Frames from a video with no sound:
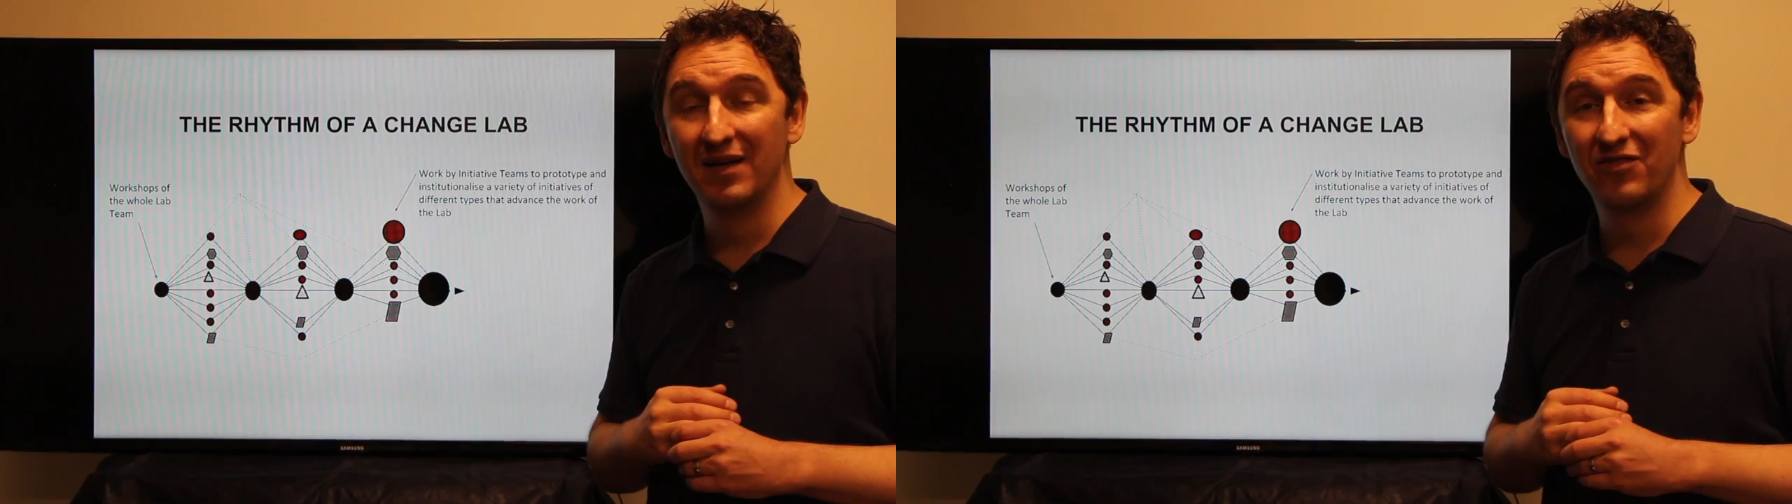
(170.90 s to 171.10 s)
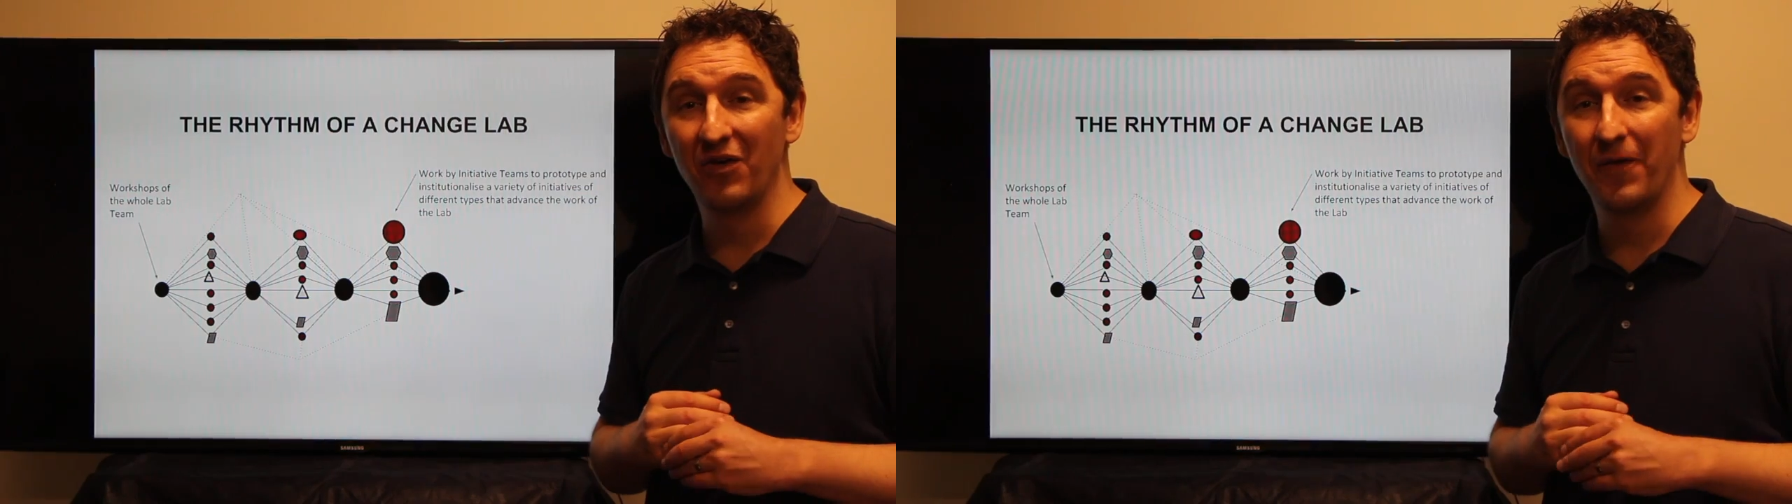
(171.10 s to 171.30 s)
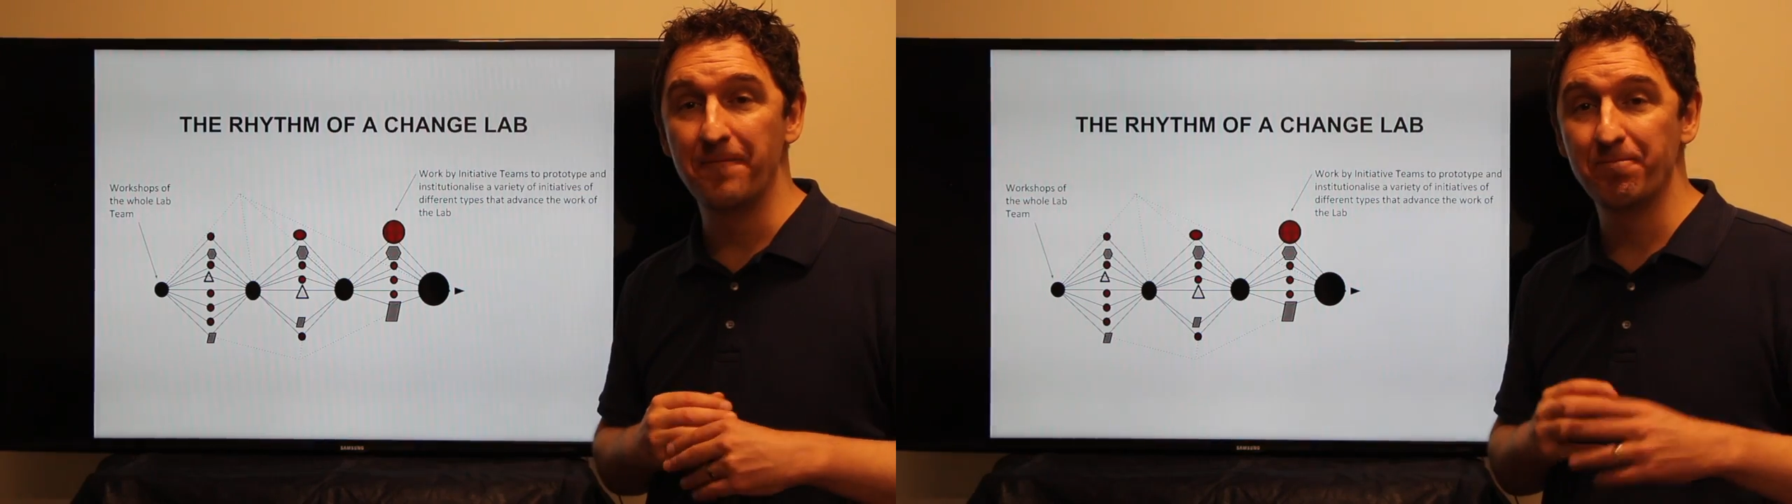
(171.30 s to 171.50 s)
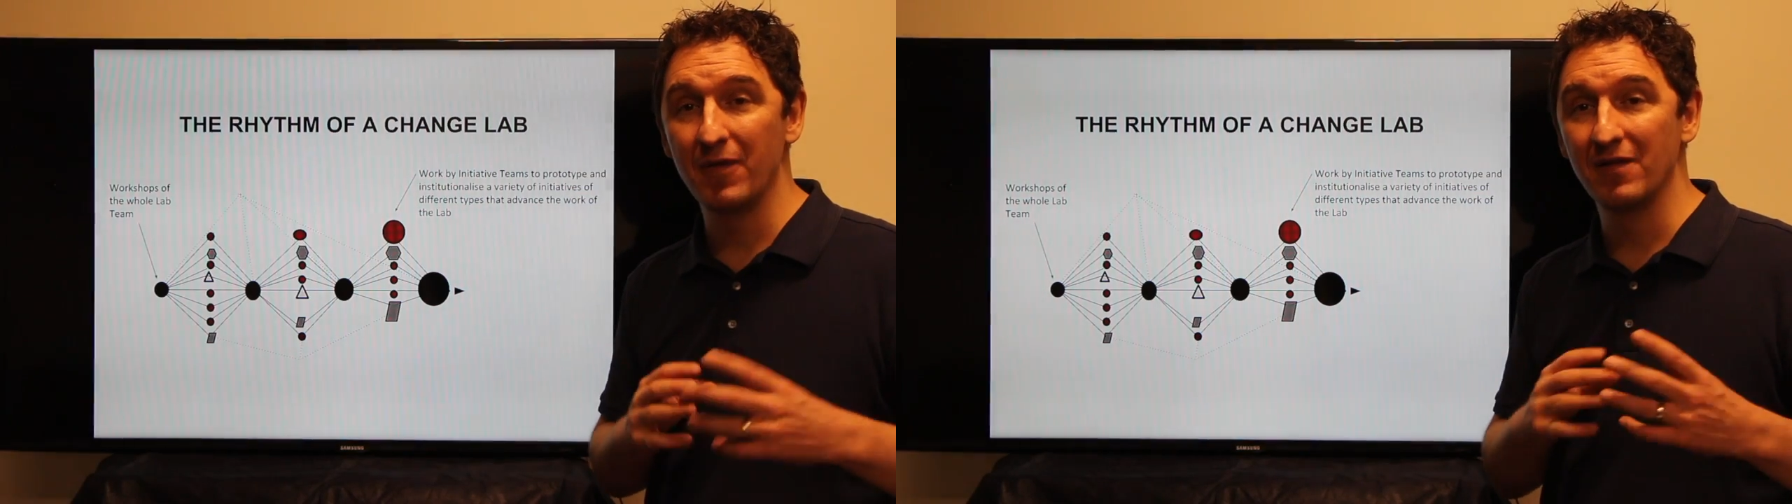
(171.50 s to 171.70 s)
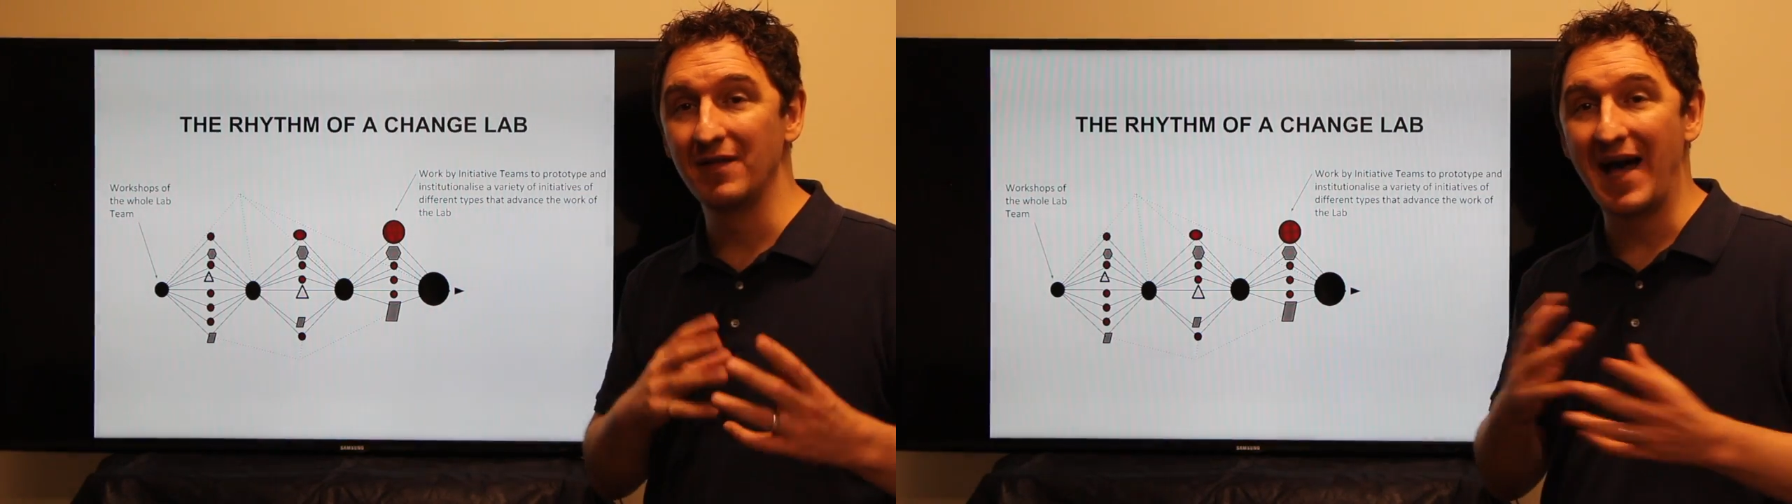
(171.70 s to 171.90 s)
So
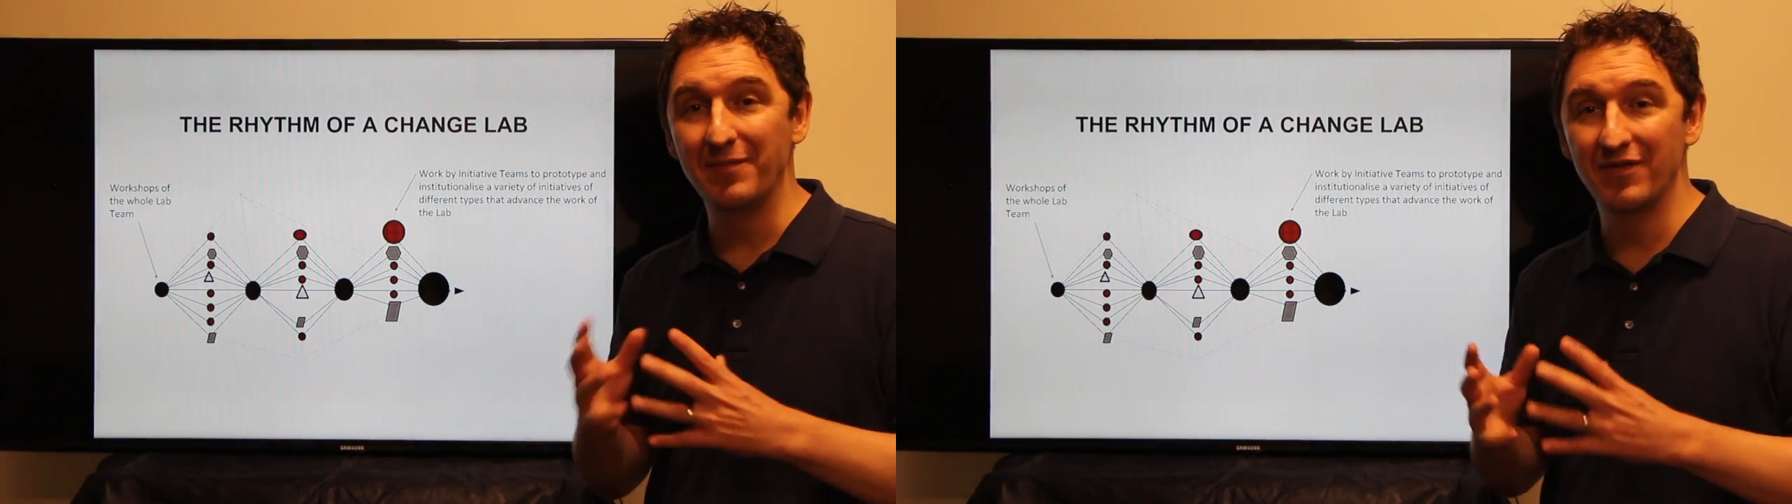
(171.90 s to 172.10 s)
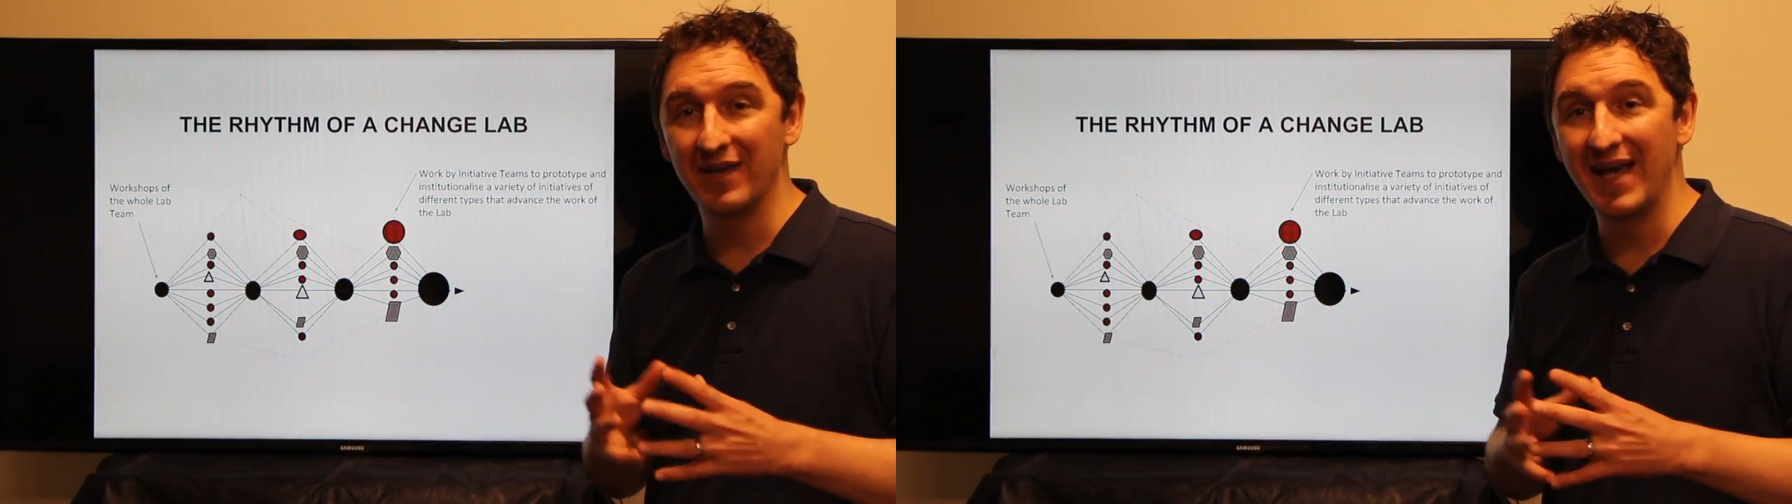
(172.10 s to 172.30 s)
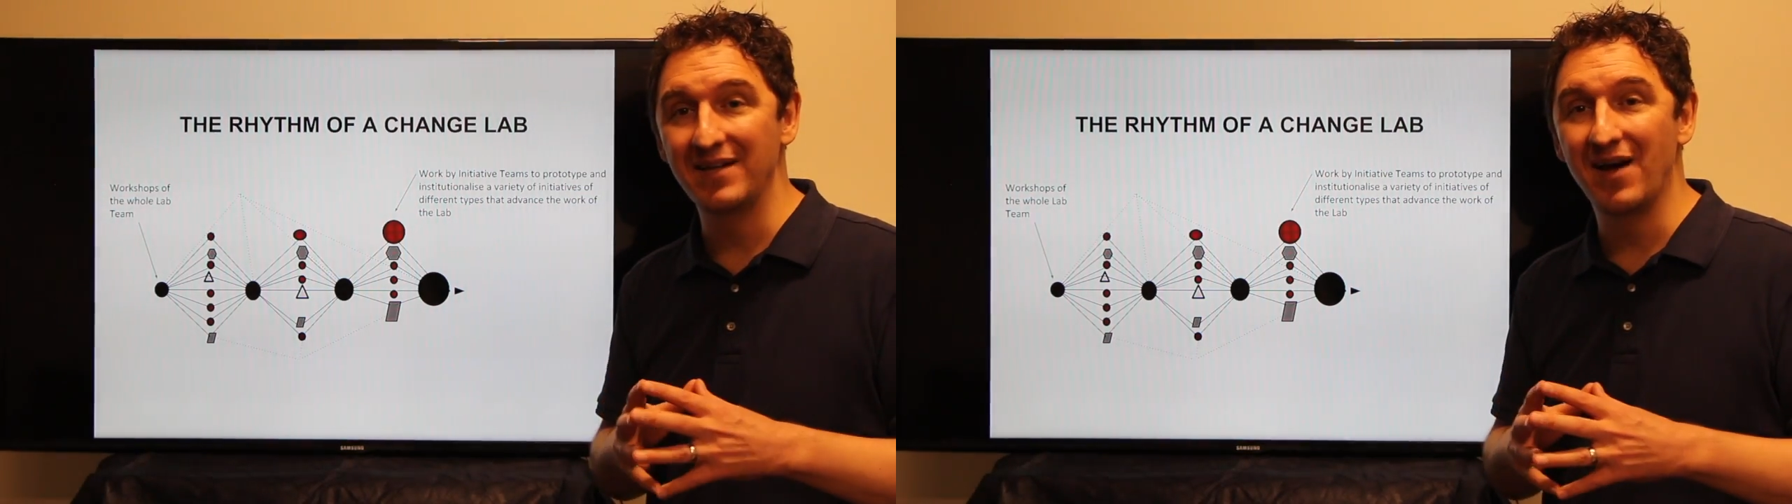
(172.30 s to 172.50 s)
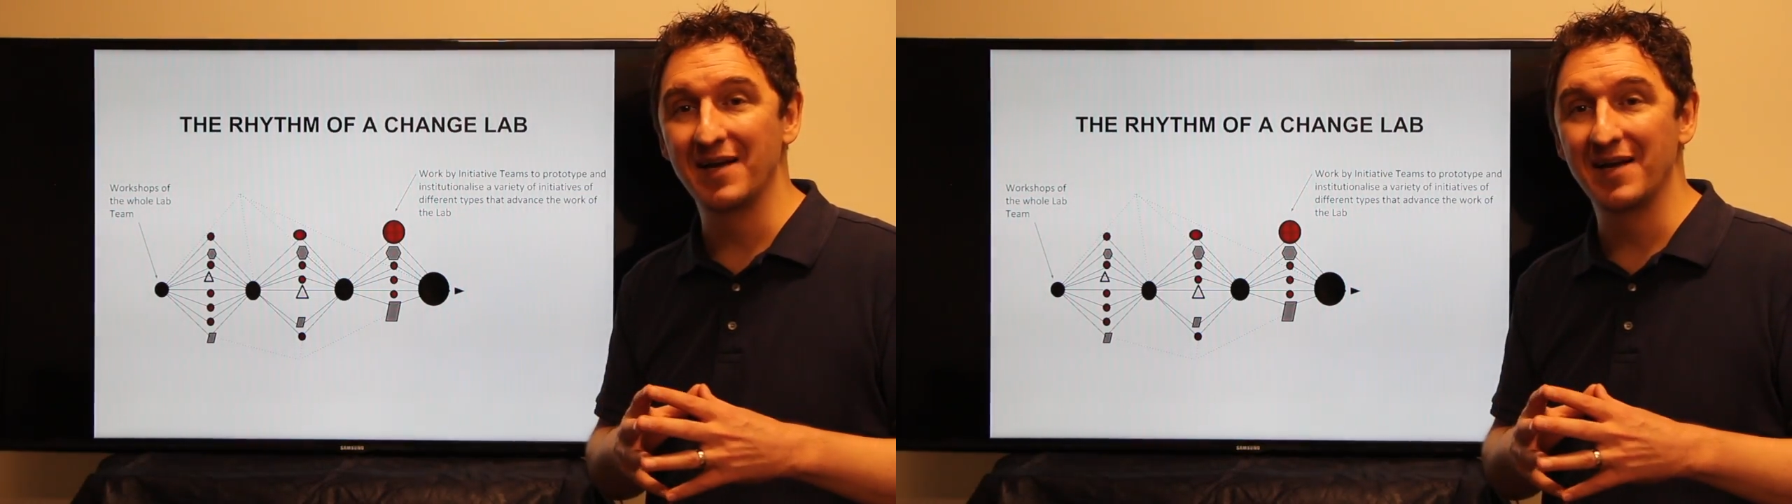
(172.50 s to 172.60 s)
the lab is, again,